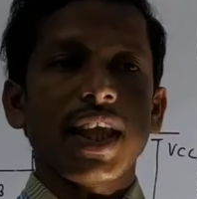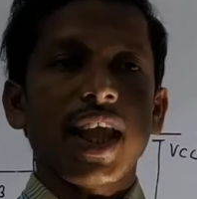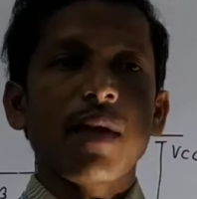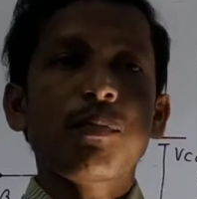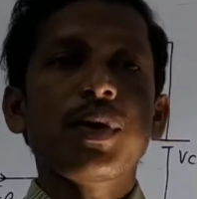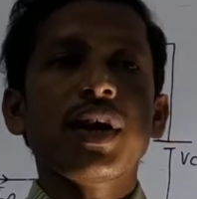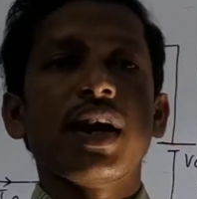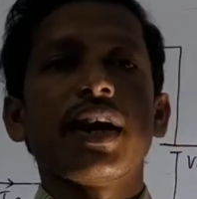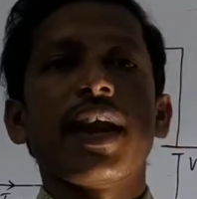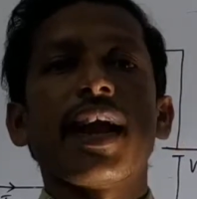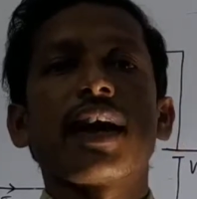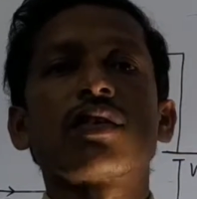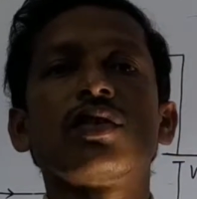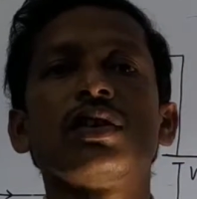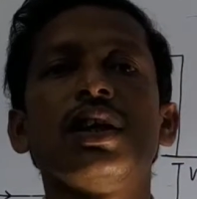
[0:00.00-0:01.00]
appear
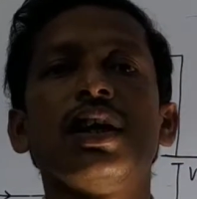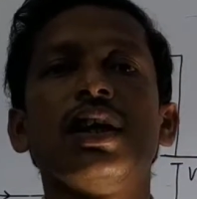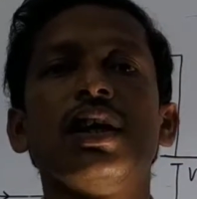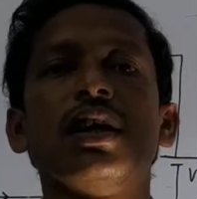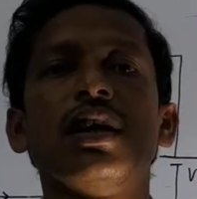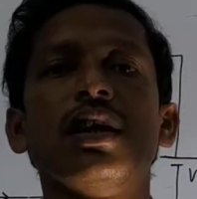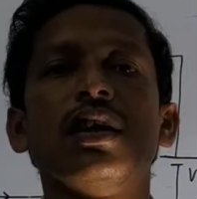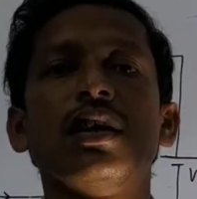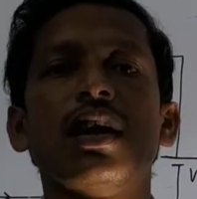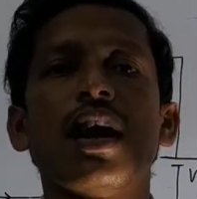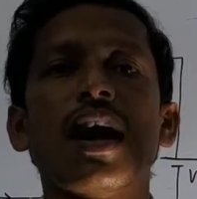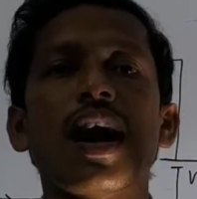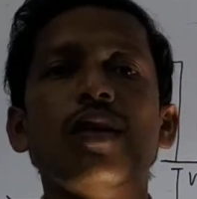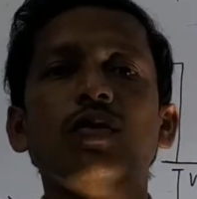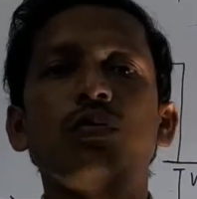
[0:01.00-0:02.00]
across
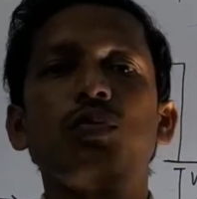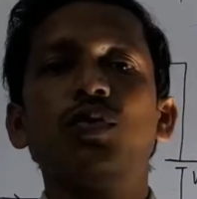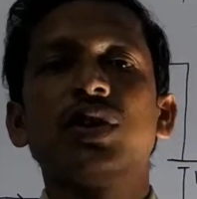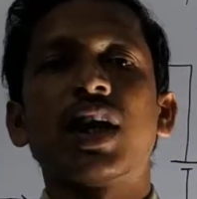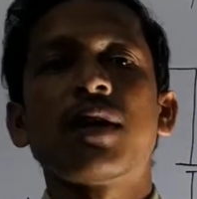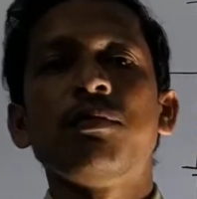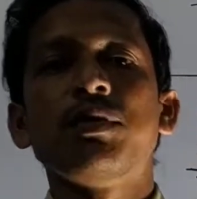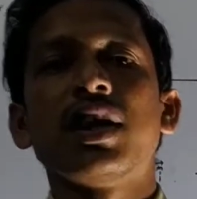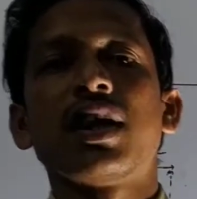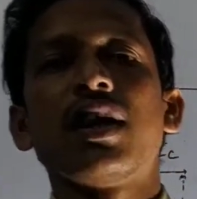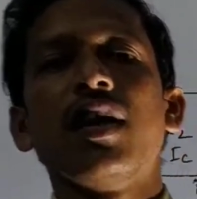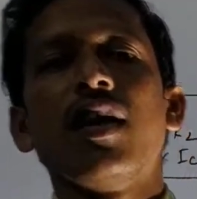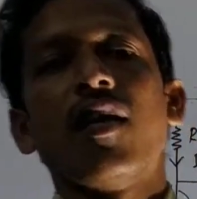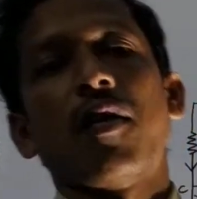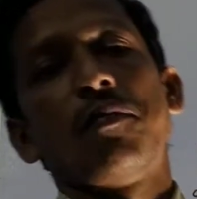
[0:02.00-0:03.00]
the output
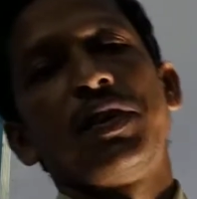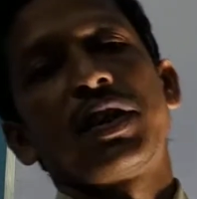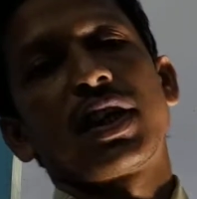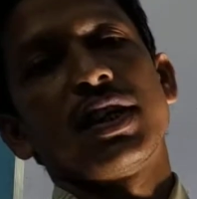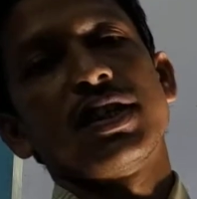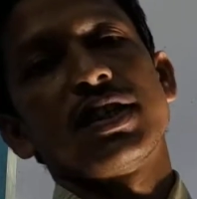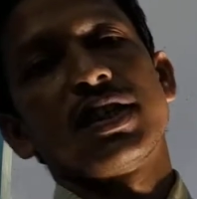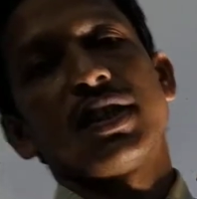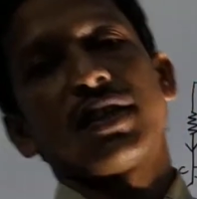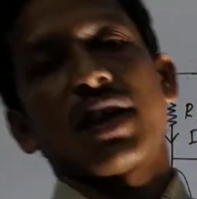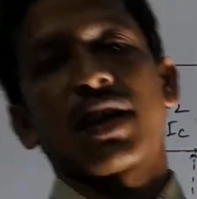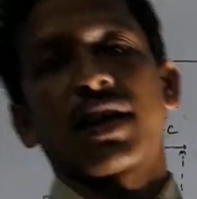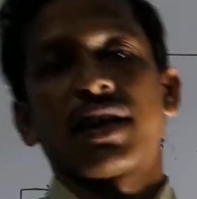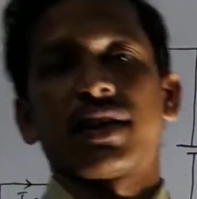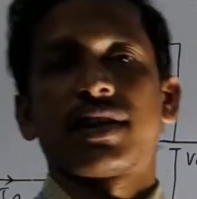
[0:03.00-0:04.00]
terminal of the transistor
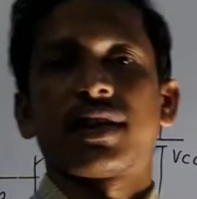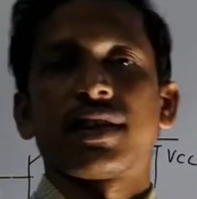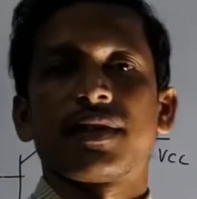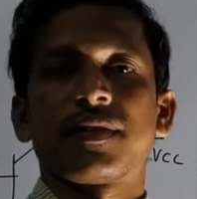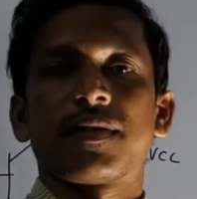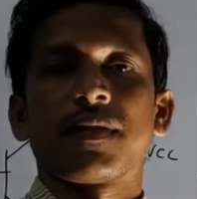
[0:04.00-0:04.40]
circuit